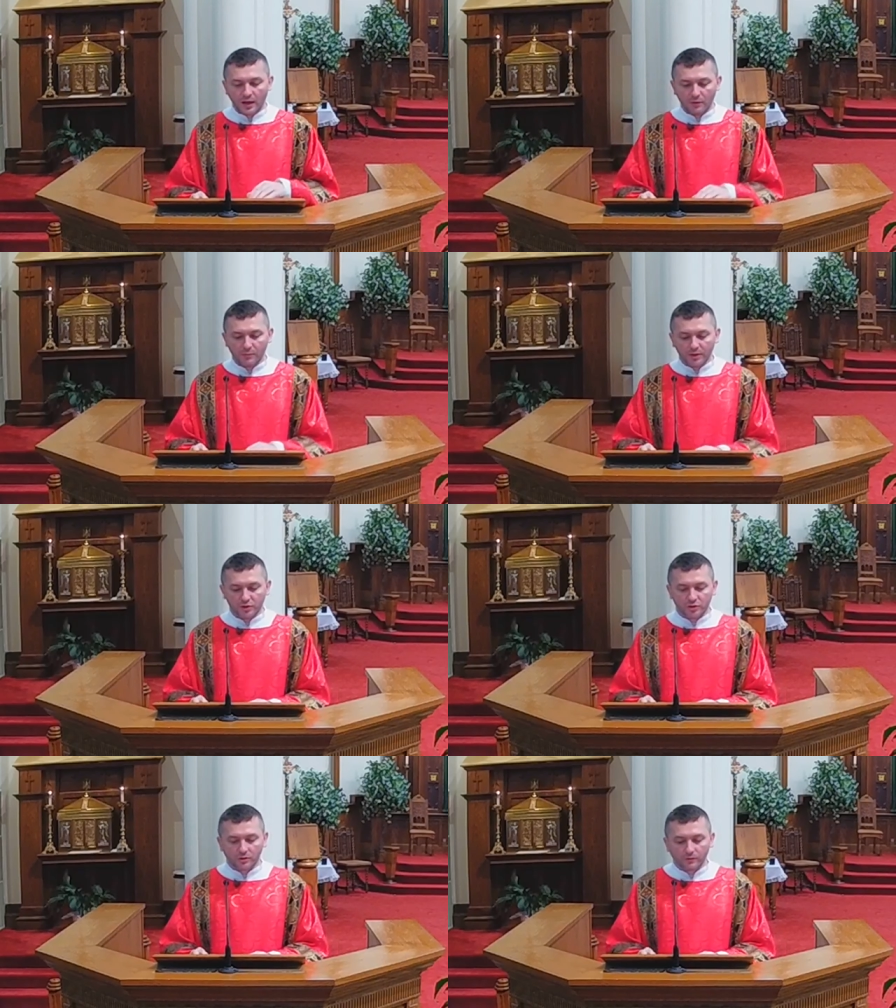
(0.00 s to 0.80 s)
How
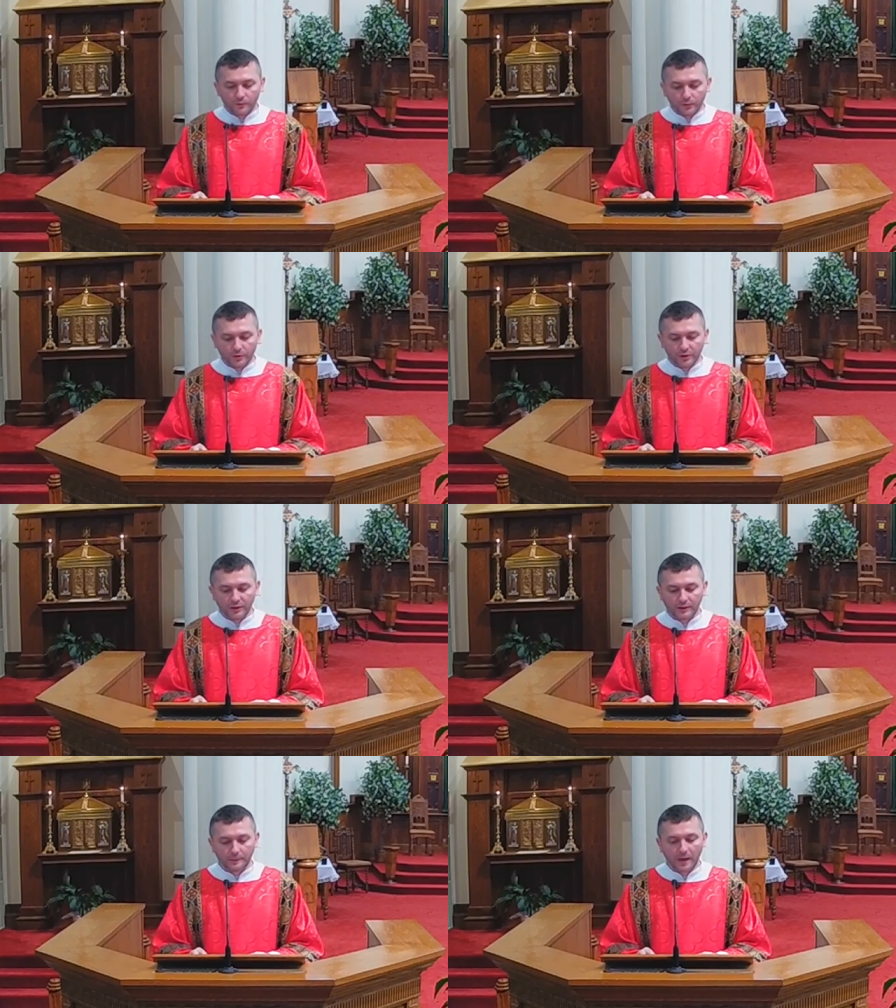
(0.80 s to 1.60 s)
much
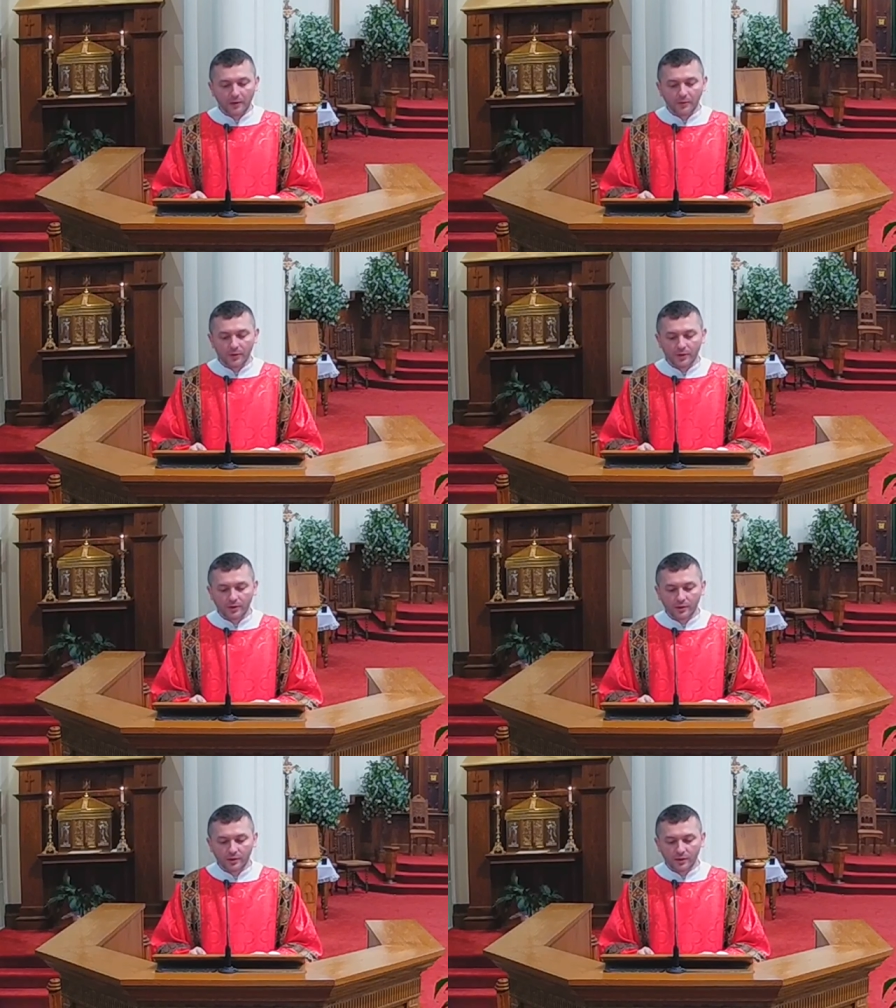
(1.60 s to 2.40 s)
comforting
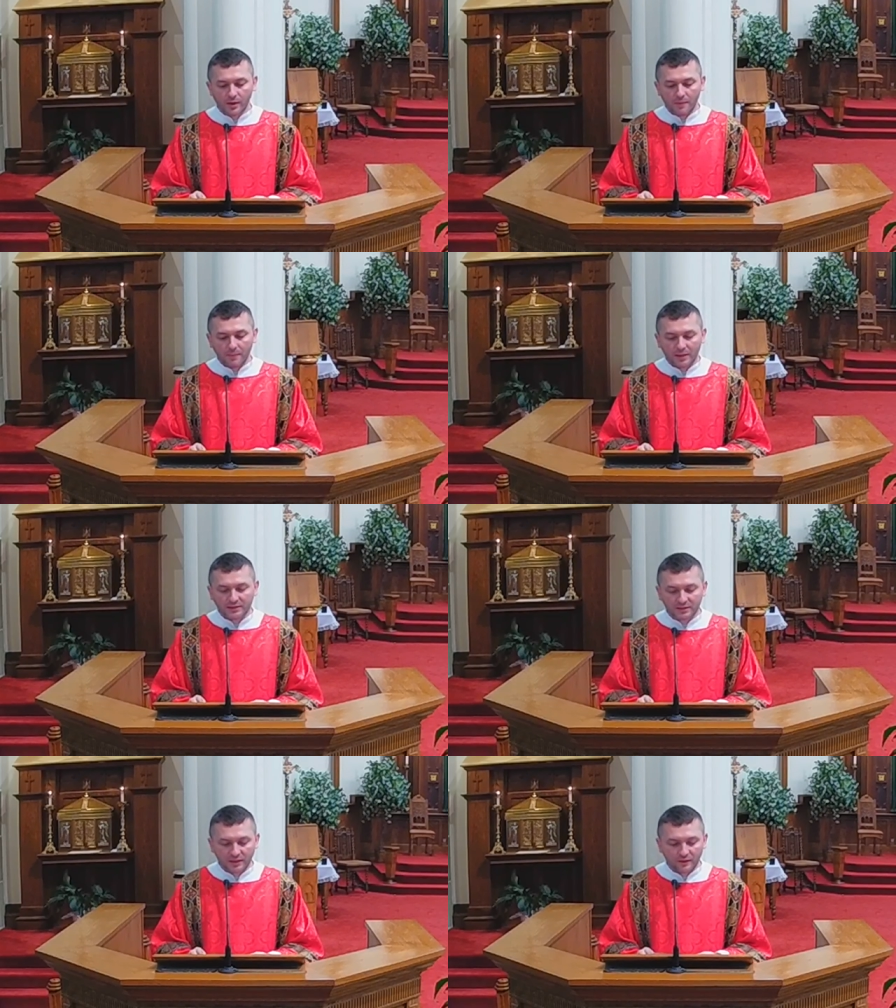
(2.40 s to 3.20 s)
power
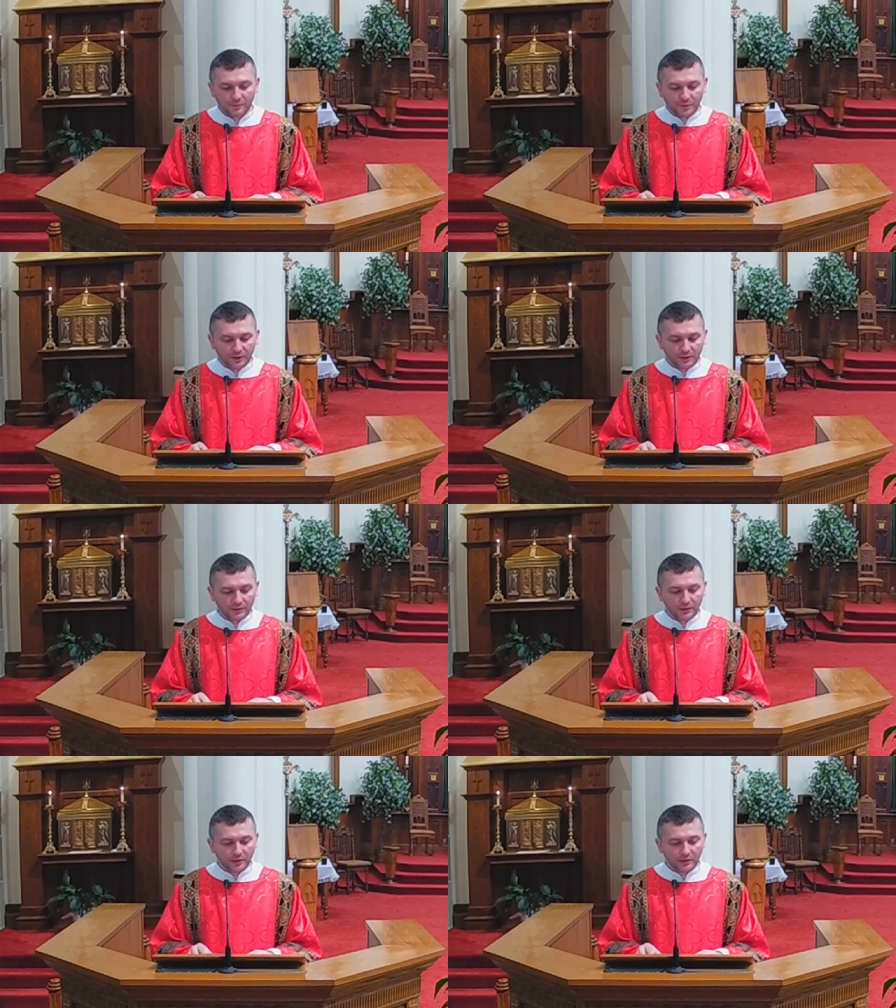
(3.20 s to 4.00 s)
must have
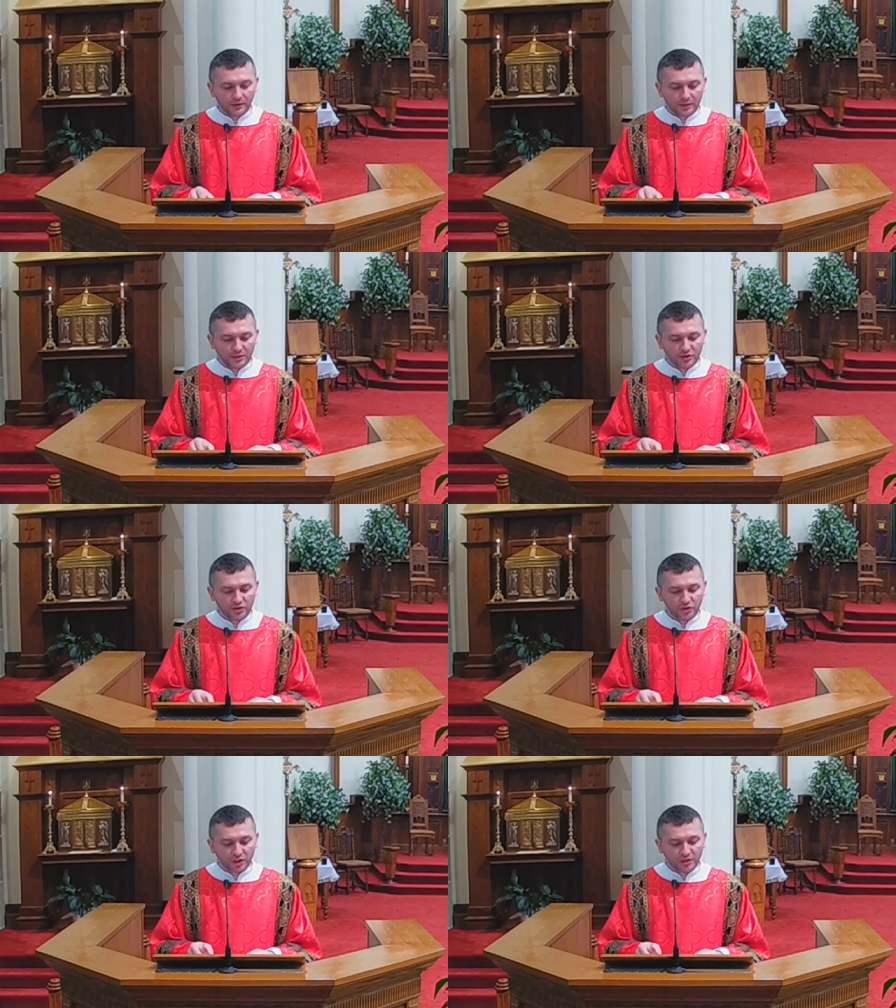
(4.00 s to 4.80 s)
been in this
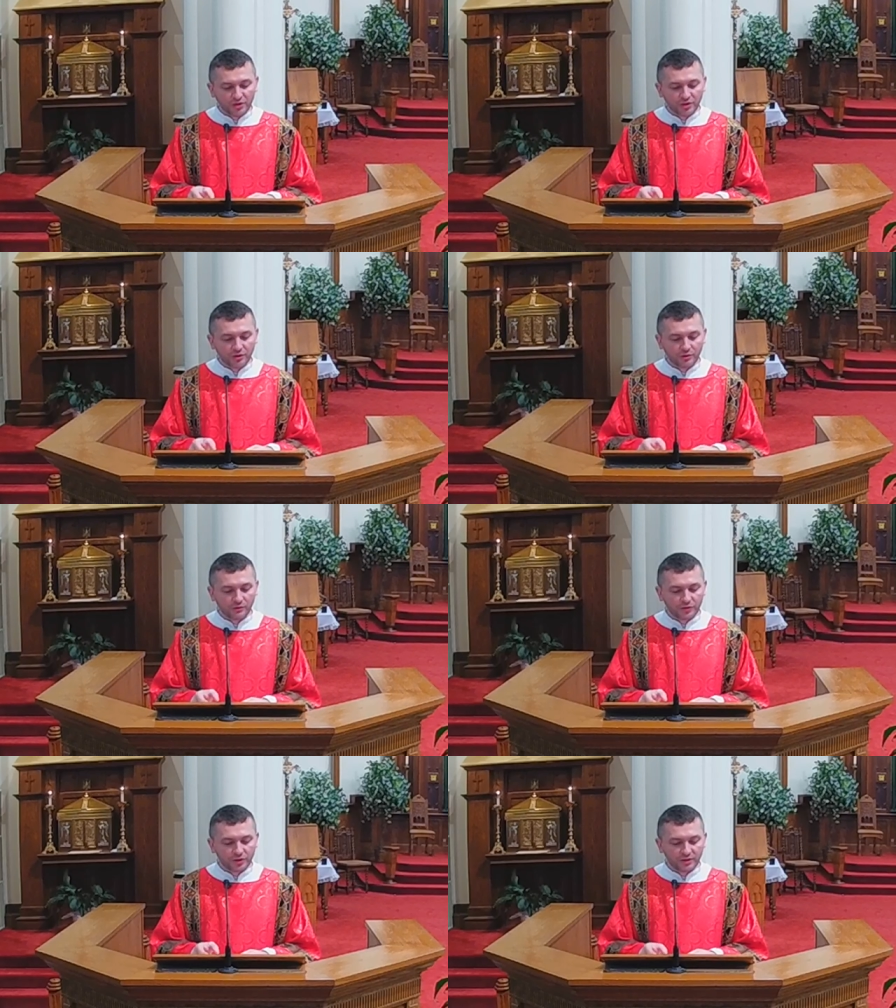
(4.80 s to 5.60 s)
gesture
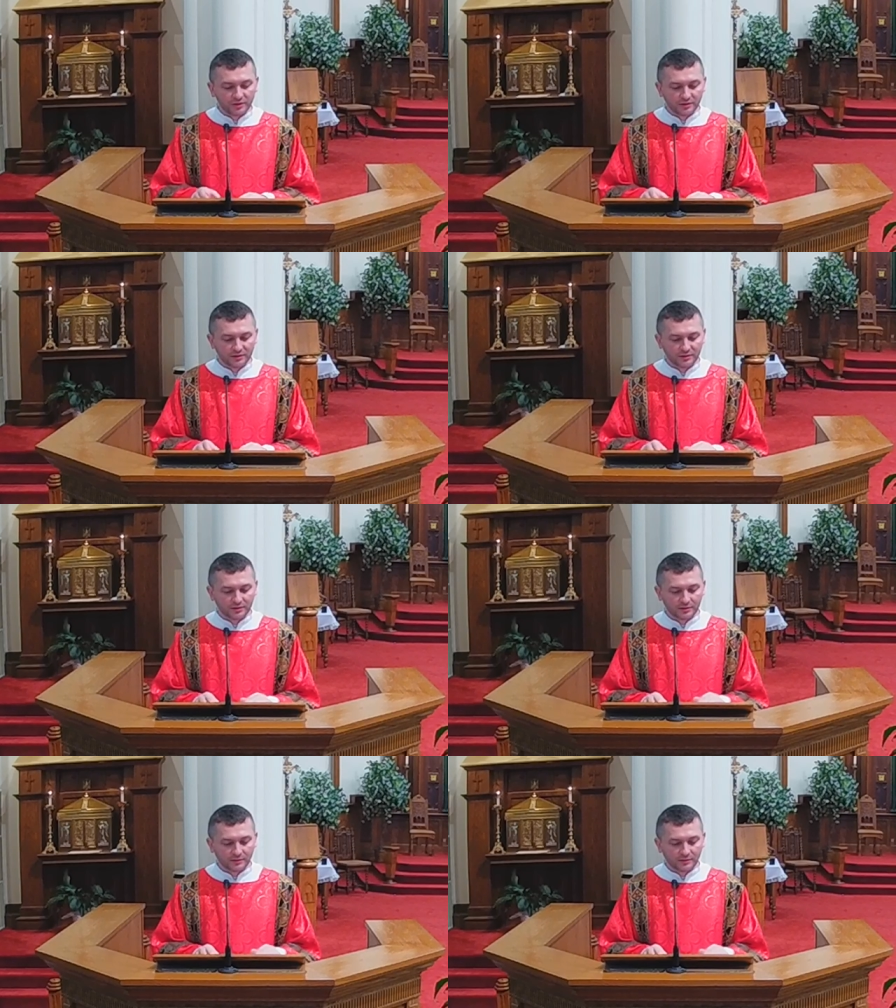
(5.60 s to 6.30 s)
of Jesus.